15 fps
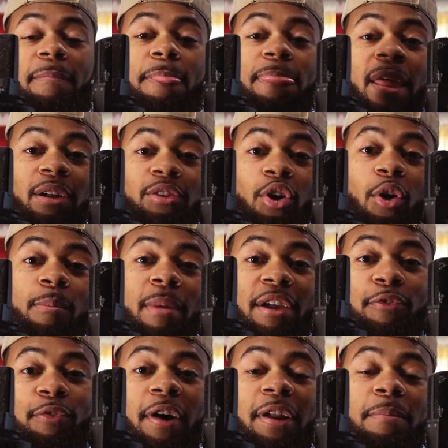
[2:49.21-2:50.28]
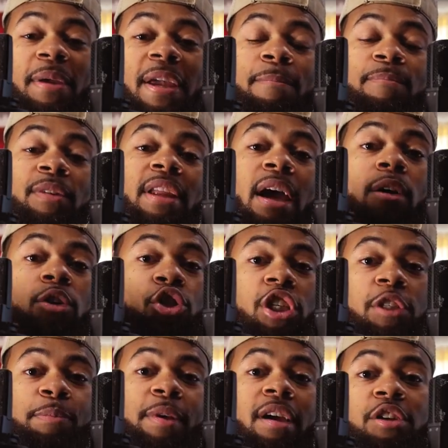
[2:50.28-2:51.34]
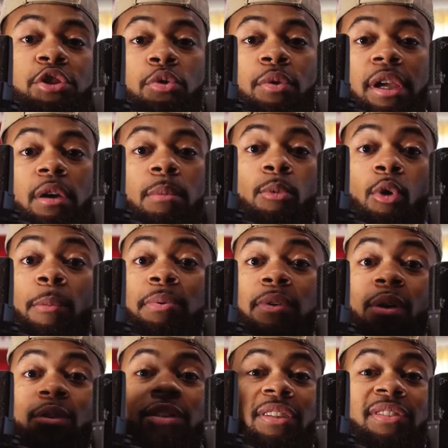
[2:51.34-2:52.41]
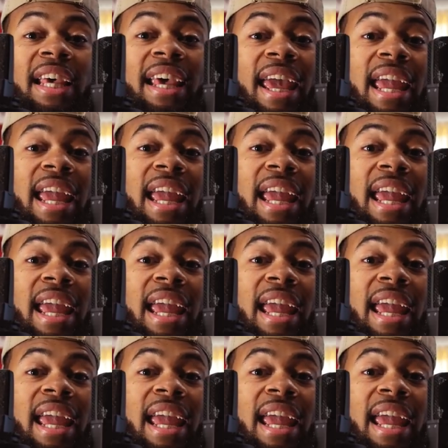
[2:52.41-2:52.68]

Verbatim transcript: Now, don't make fun of me. Now, just because you hear more plosives